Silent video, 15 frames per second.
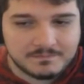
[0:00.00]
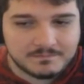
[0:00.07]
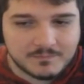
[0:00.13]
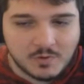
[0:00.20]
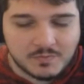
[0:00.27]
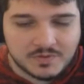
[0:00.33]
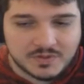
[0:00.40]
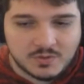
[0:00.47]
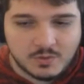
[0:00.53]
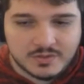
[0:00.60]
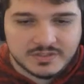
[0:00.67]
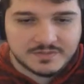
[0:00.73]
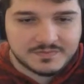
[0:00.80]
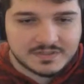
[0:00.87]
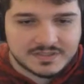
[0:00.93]
over the
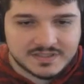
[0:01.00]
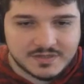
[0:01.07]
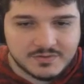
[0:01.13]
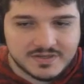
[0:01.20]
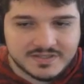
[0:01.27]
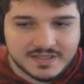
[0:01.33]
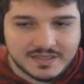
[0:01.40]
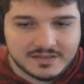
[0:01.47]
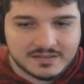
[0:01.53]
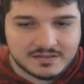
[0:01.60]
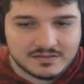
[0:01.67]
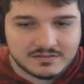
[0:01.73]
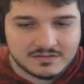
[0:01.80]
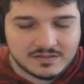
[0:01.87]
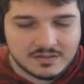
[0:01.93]
course of the series that,
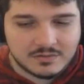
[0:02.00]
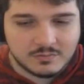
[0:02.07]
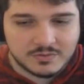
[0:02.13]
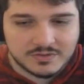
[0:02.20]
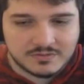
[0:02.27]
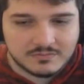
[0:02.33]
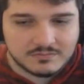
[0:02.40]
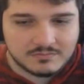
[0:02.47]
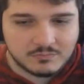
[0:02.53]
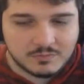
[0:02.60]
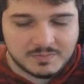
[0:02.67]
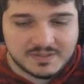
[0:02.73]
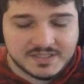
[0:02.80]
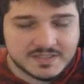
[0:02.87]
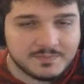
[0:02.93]

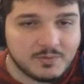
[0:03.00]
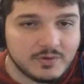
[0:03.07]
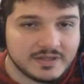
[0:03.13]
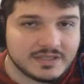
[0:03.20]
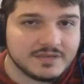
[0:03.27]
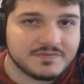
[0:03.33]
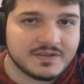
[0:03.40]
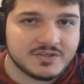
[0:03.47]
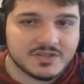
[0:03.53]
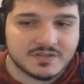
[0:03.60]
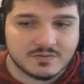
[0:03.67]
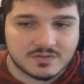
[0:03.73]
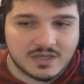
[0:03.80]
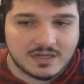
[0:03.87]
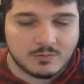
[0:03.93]
would be disappointing if they
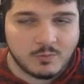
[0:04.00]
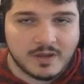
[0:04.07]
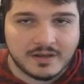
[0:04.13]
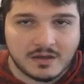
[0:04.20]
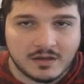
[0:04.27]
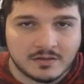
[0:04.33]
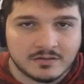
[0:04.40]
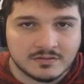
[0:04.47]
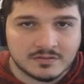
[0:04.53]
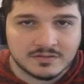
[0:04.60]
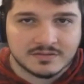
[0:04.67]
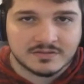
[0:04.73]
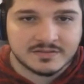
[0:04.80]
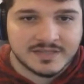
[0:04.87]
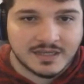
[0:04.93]
just kind of went
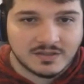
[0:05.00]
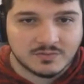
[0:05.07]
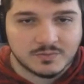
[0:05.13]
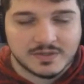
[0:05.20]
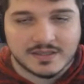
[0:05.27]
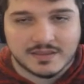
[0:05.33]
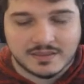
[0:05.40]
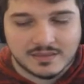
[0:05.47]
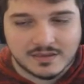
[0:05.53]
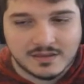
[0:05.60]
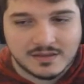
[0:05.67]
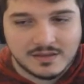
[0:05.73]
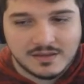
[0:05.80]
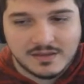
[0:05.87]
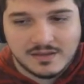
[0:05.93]
undealt with.
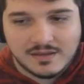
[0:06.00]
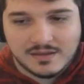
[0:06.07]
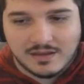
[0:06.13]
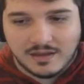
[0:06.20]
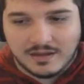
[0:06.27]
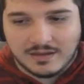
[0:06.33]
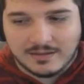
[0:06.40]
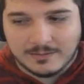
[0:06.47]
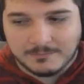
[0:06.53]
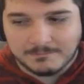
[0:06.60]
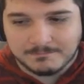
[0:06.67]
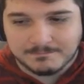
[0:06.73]
And